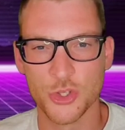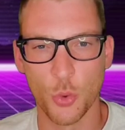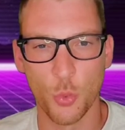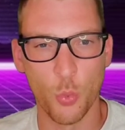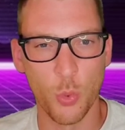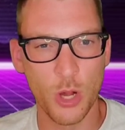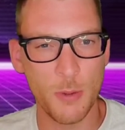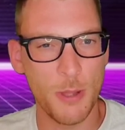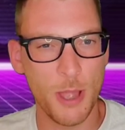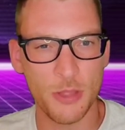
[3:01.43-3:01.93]
So
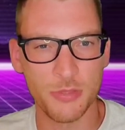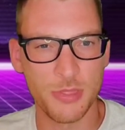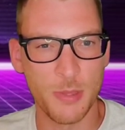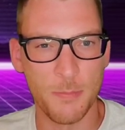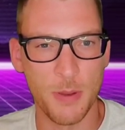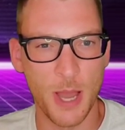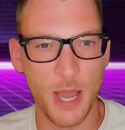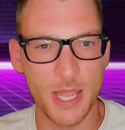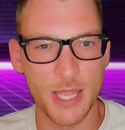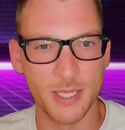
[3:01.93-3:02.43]
what about
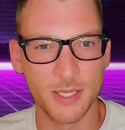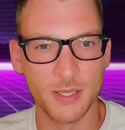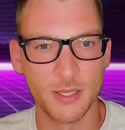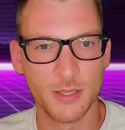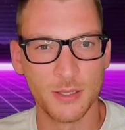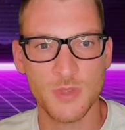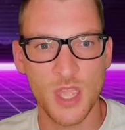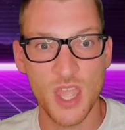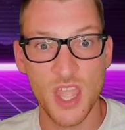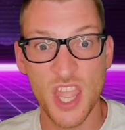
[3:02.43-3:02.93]
the bike?
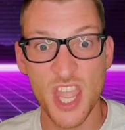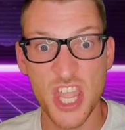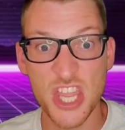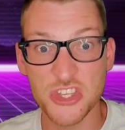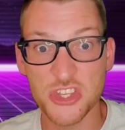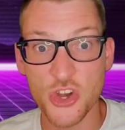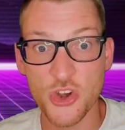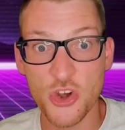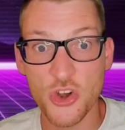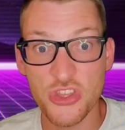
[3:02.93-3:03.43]

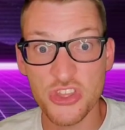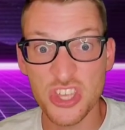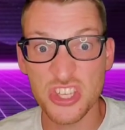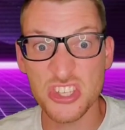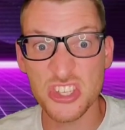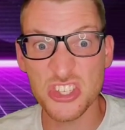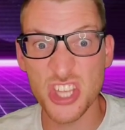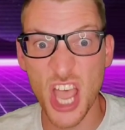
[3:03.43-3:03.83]
Enter the